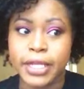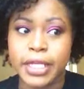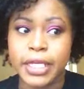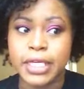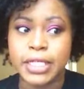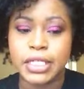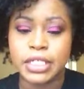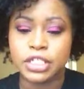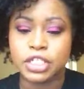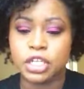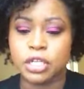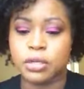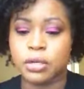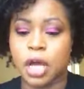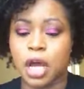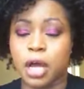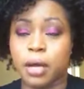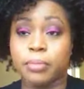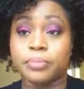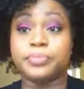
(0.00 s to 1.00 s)
deconditioned,
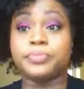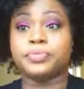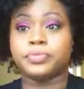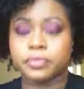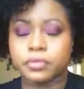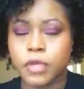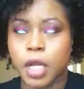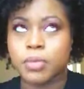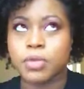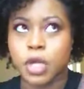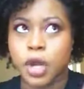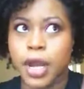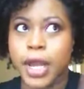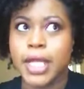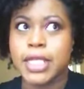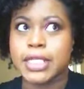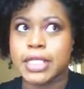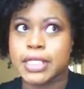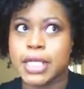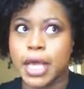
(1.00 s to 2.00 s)

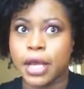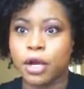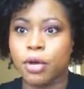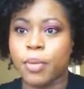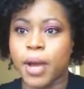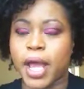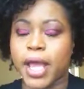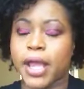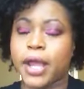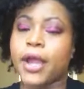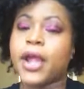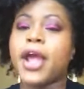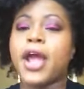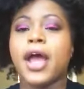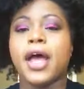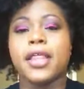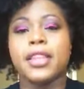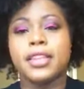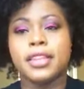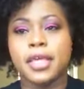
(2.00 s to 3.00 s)
and detangled my hair.
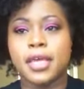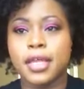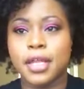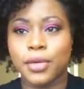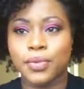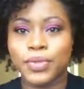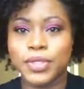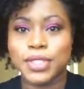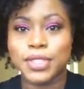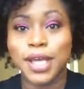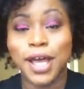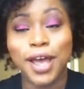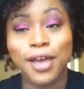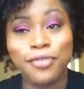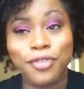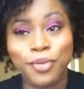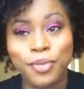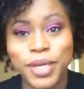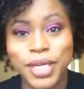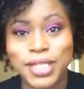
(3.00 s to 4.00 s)
Then it was time
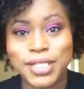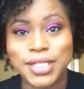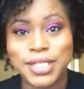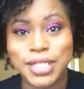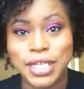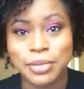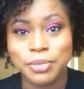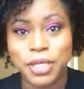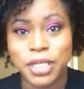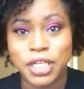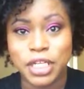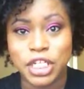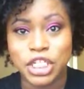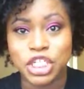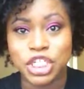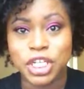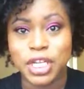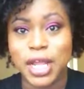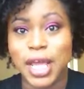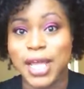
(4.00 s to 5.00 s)
for me to deep
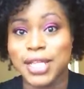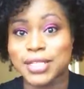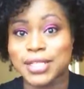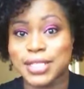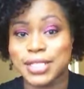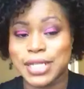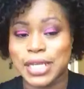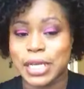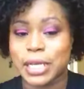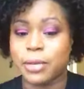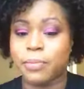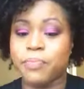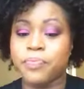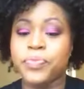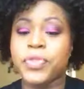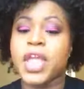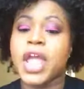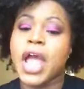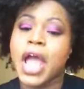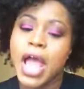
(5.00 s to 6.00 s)
condition and steam.
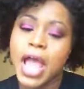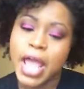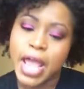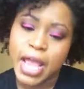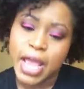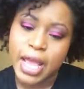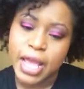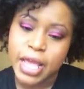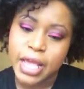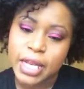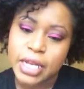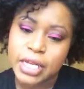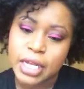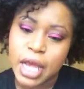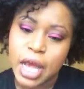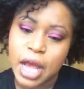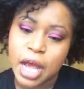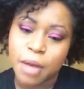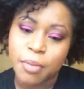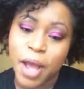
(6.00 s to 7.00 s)
And
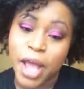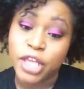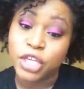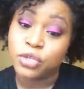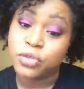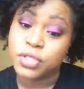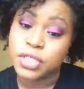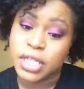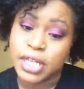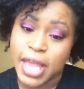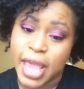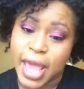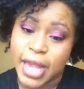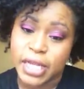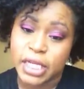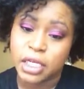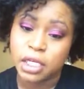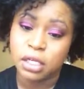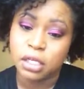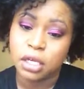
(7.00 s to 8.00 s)
I used the
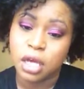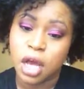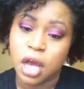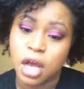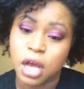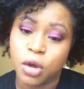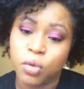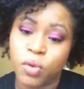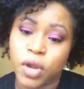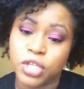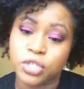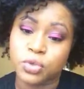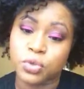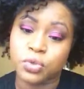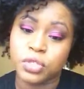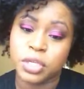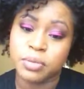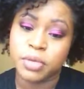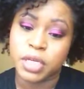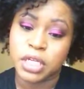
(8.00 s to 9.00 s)
Natty
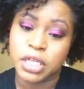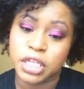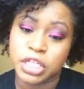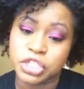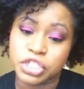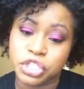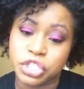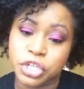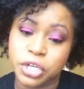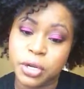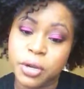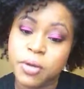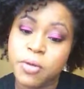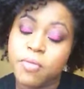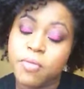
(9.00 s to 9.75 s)
Rhassoul Deep Conditioner.